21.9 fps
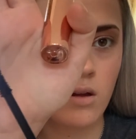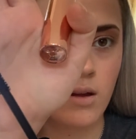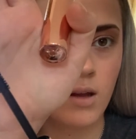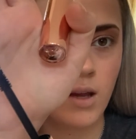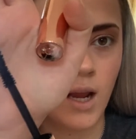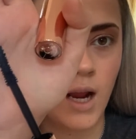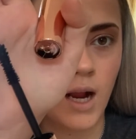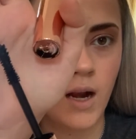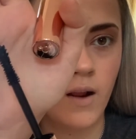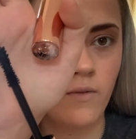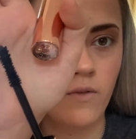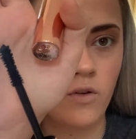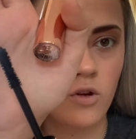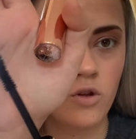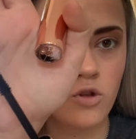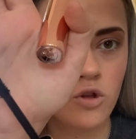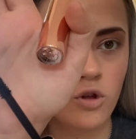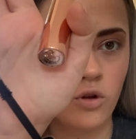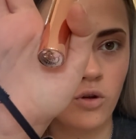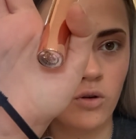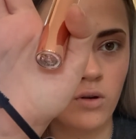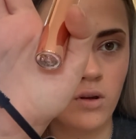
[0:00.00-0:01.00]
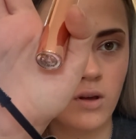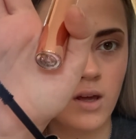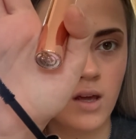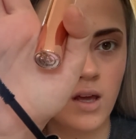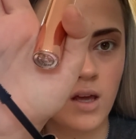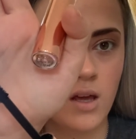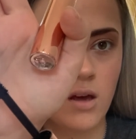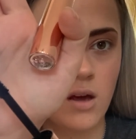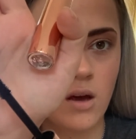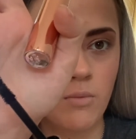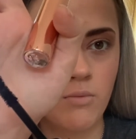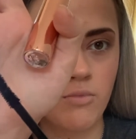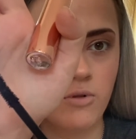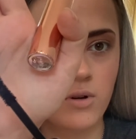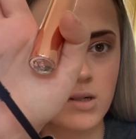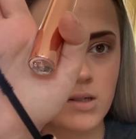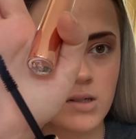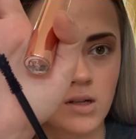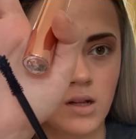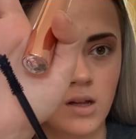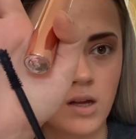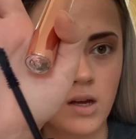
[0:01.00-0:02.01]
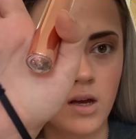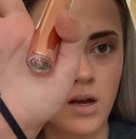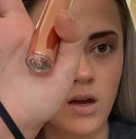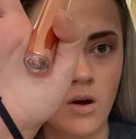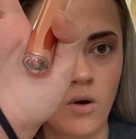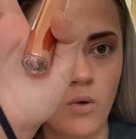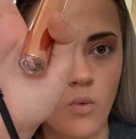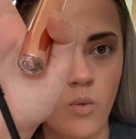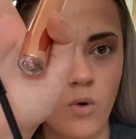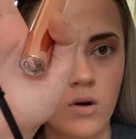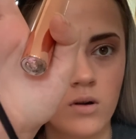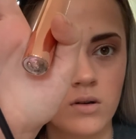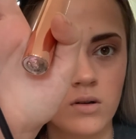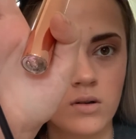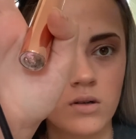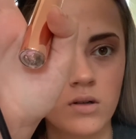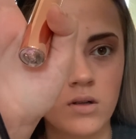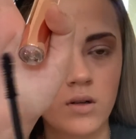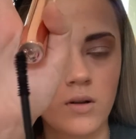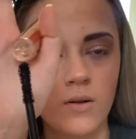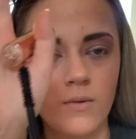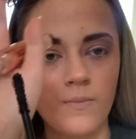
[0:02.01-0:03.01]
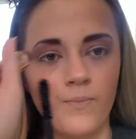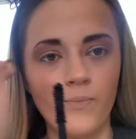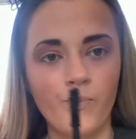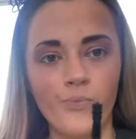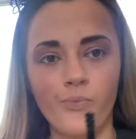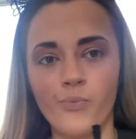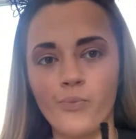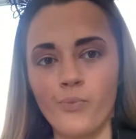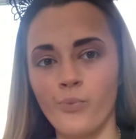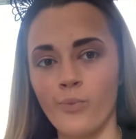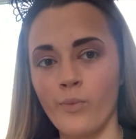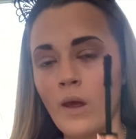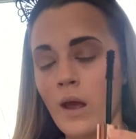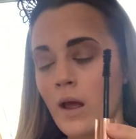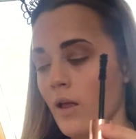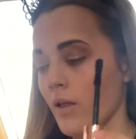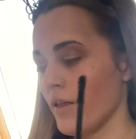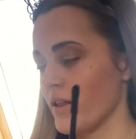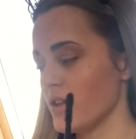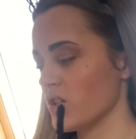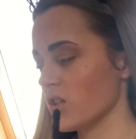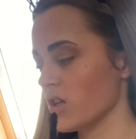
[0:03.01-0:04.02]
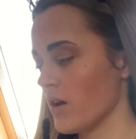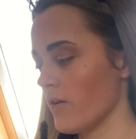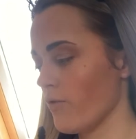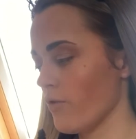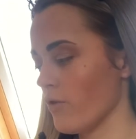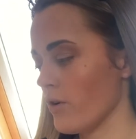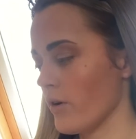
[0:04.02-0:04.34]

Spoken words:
Kind of a chunky, bristly wand. Let's give her a